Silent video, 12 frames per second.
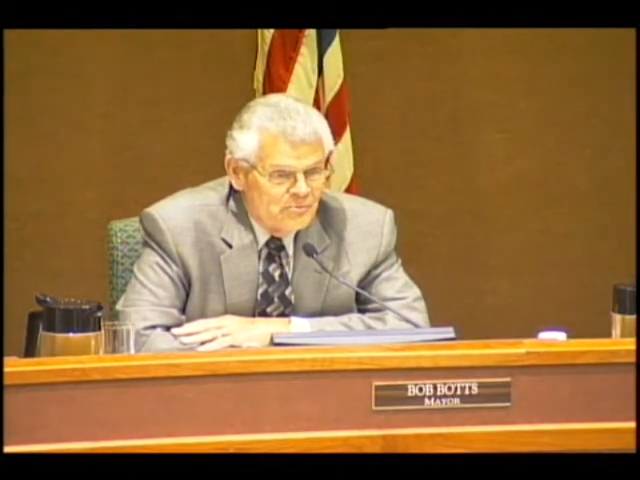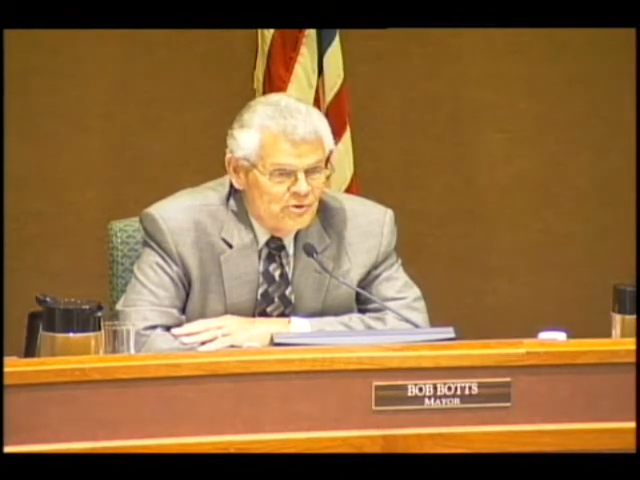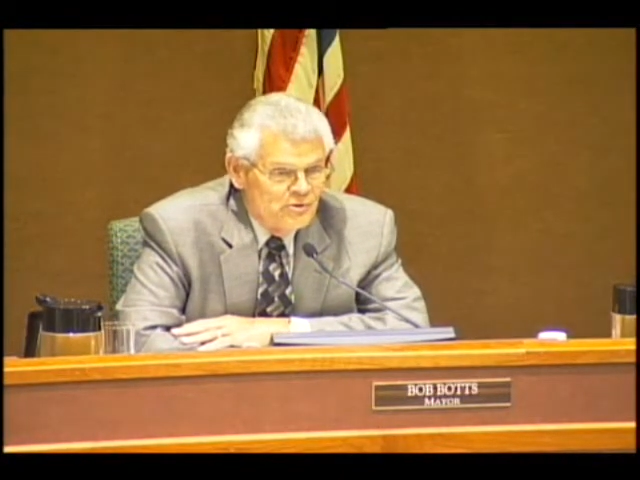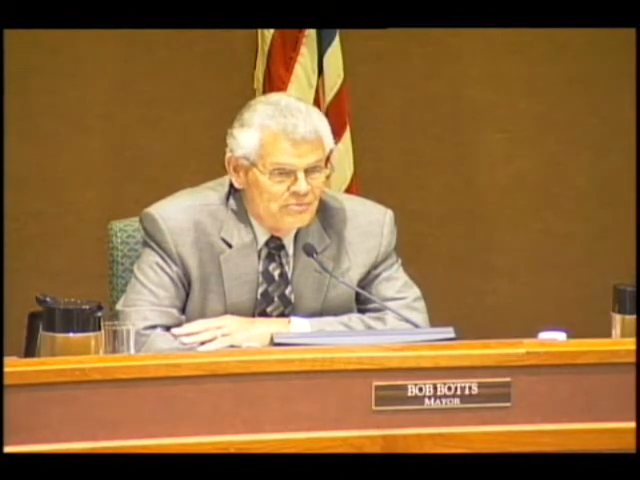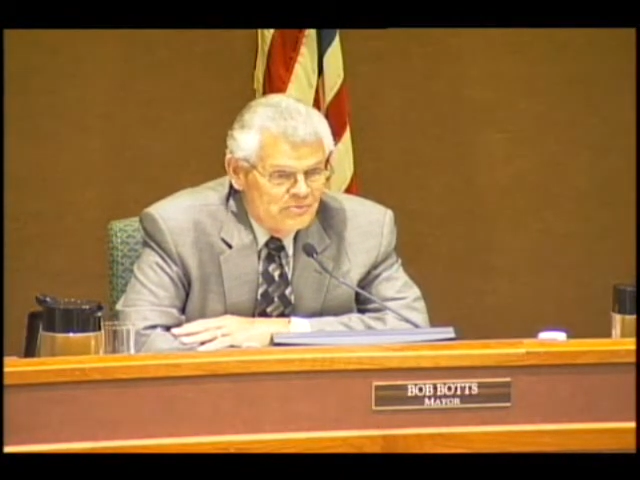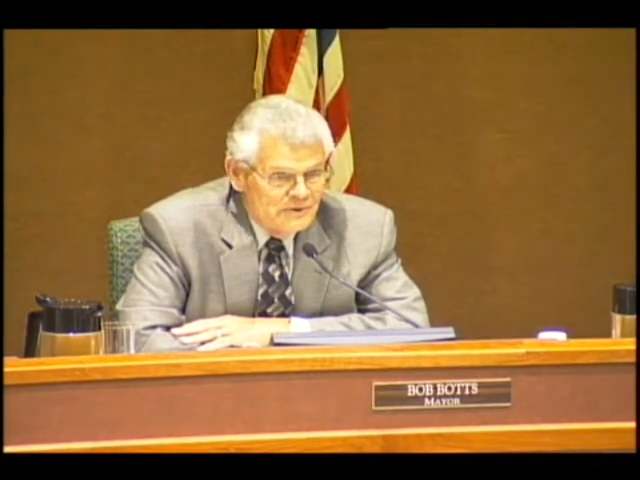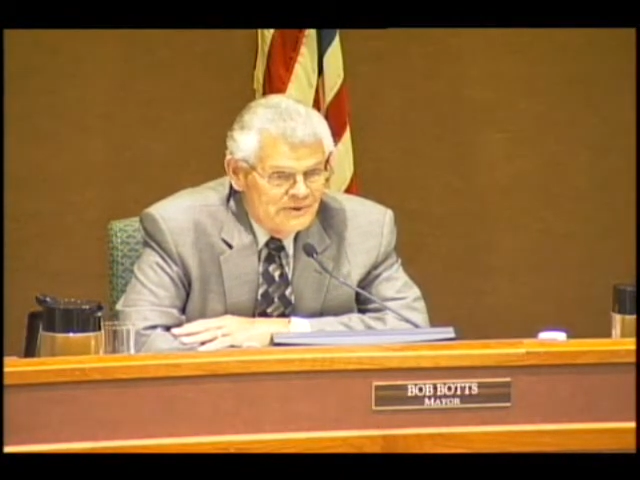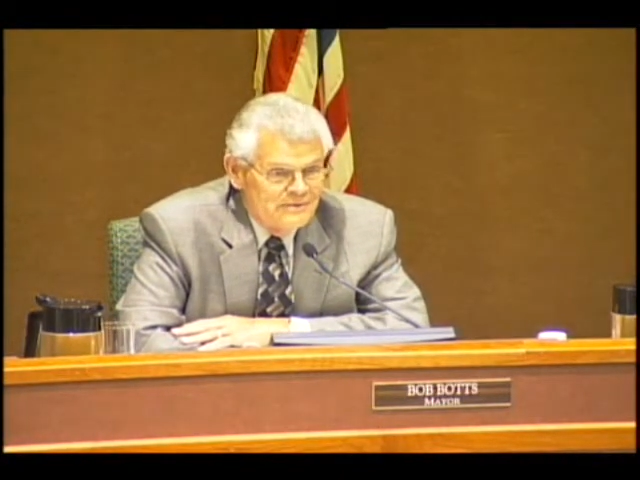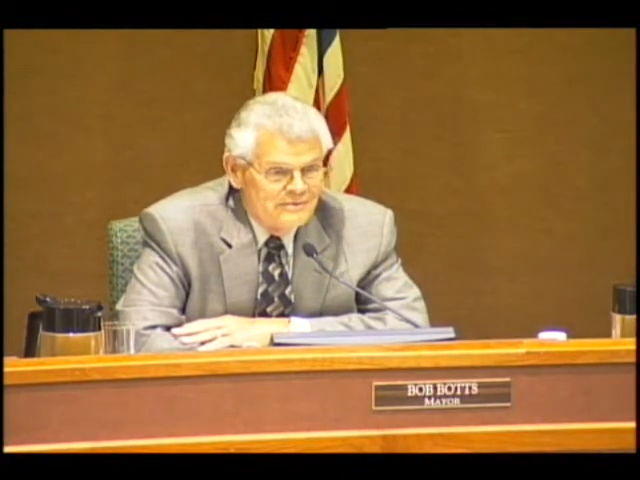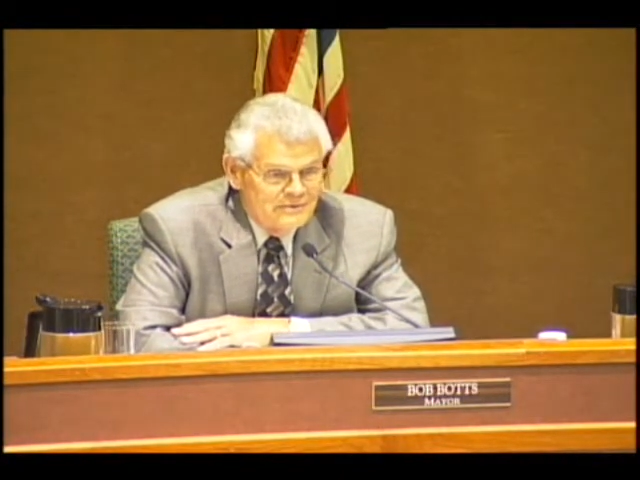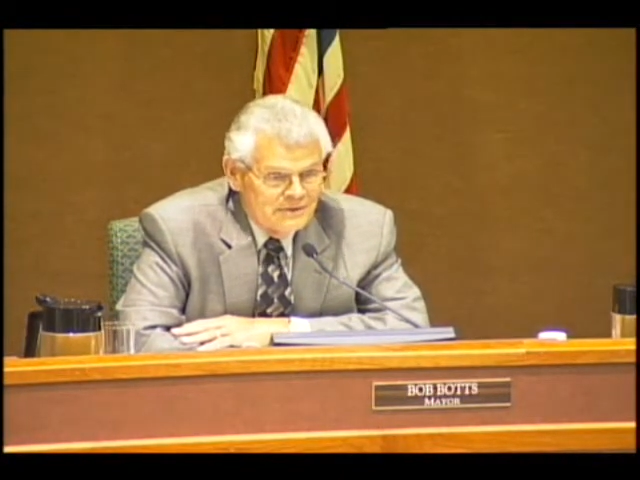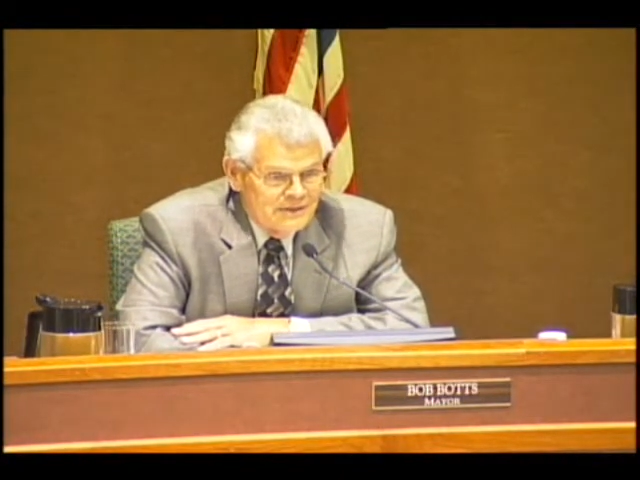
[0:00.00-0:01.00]
you
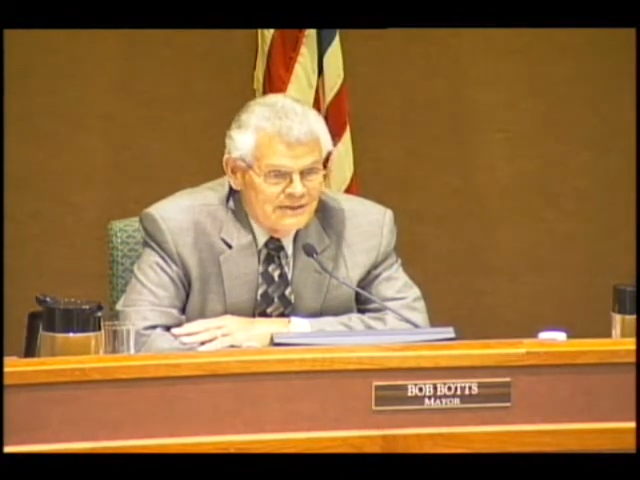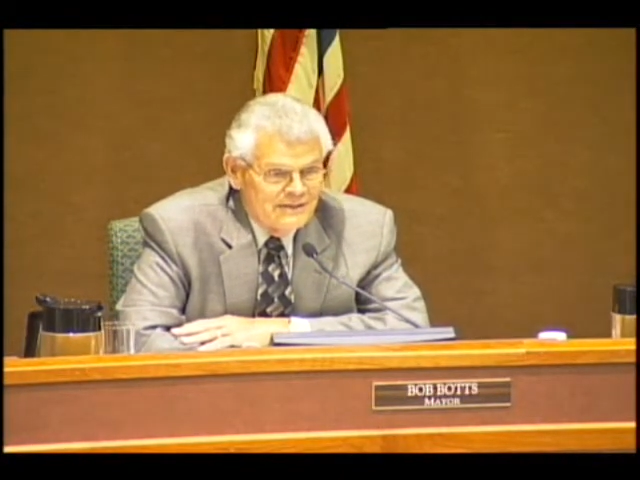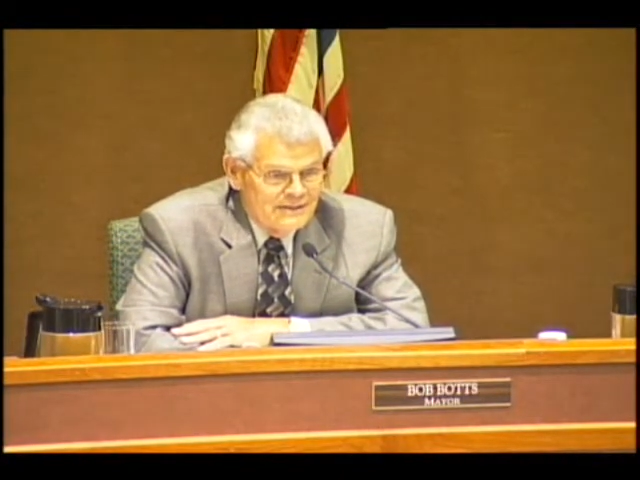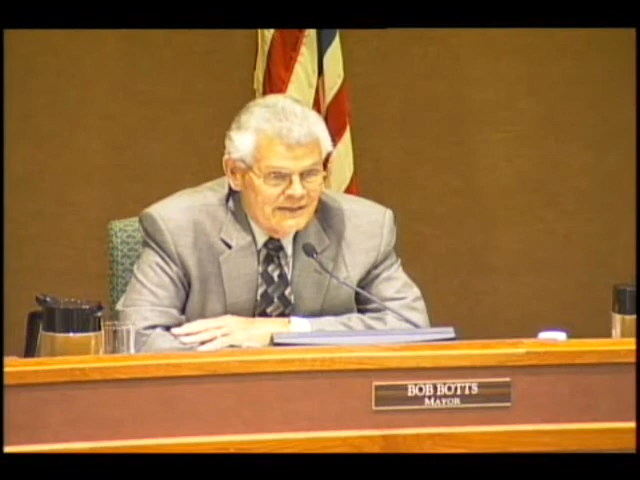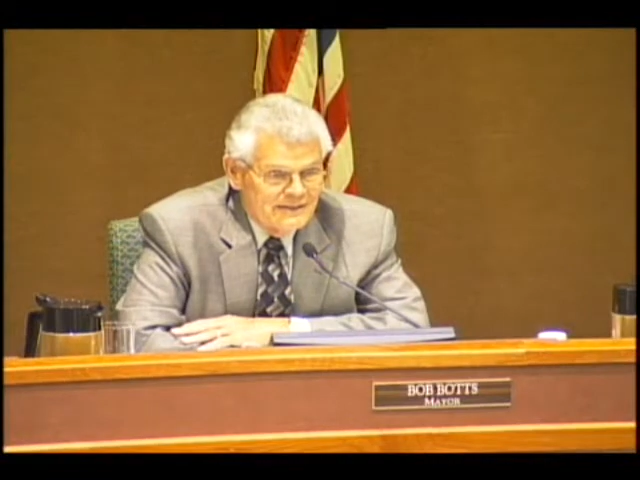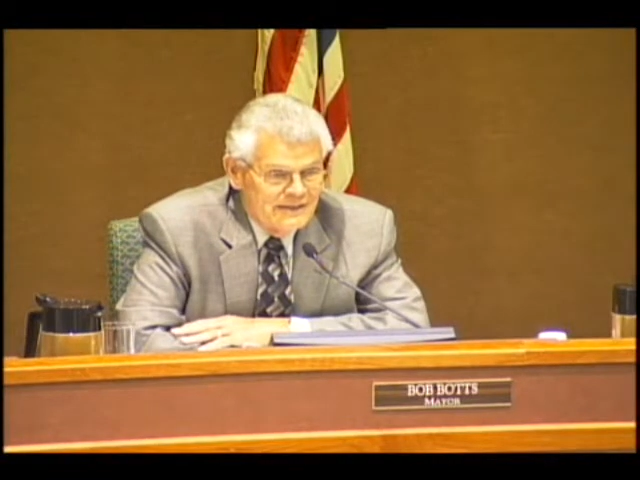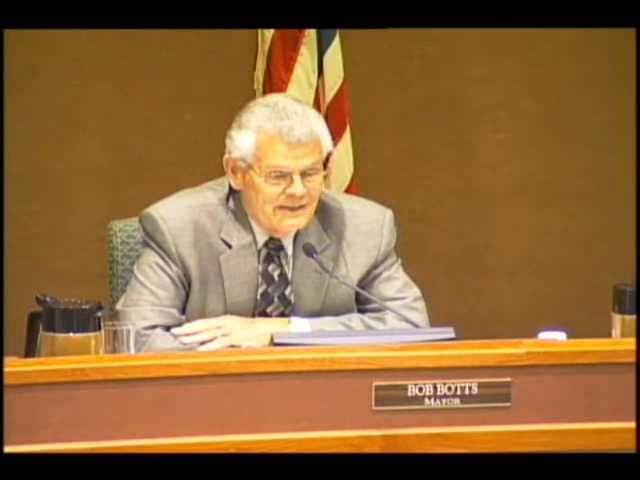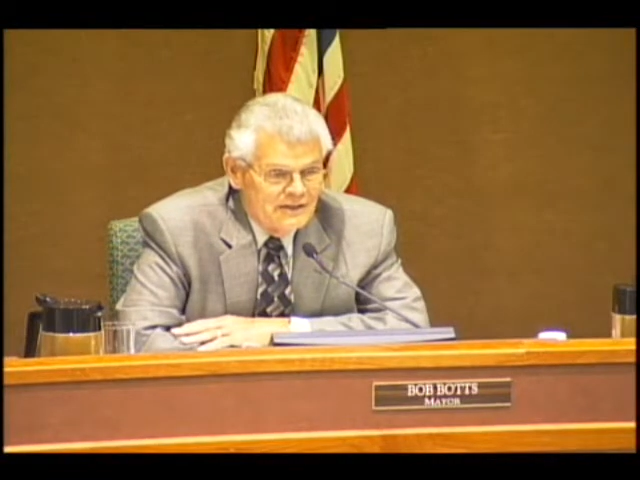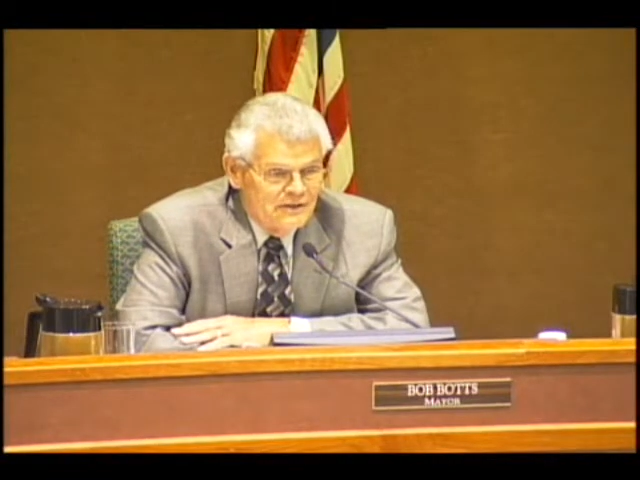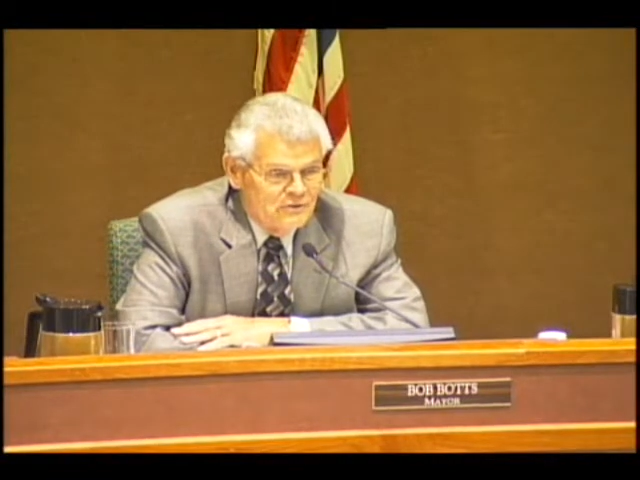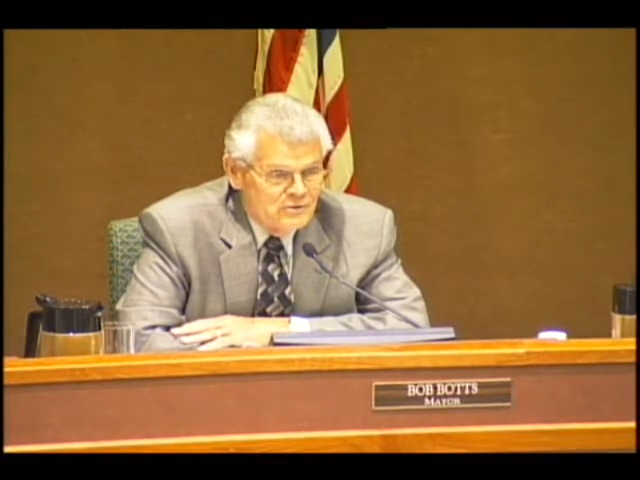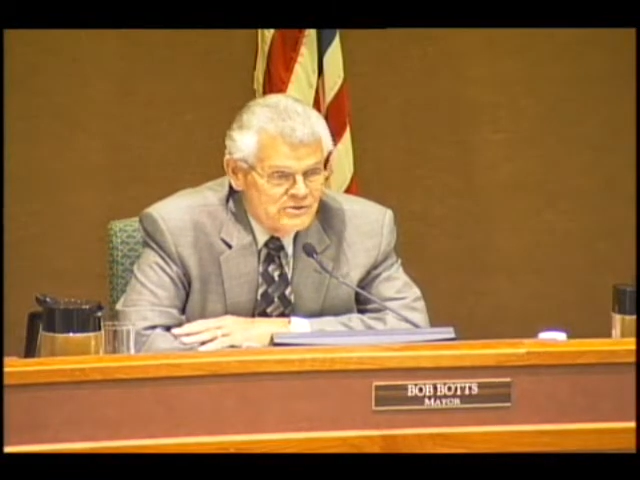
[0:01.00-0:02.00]
and
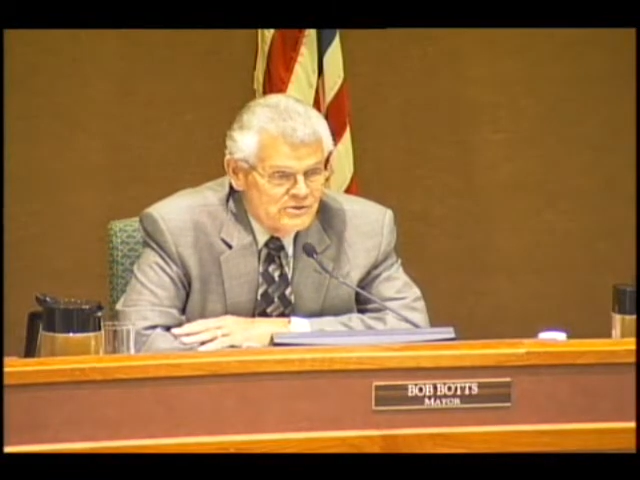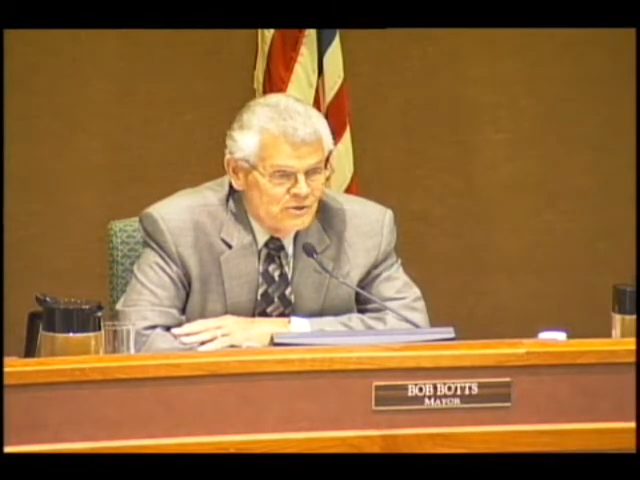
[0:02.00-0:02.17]
others.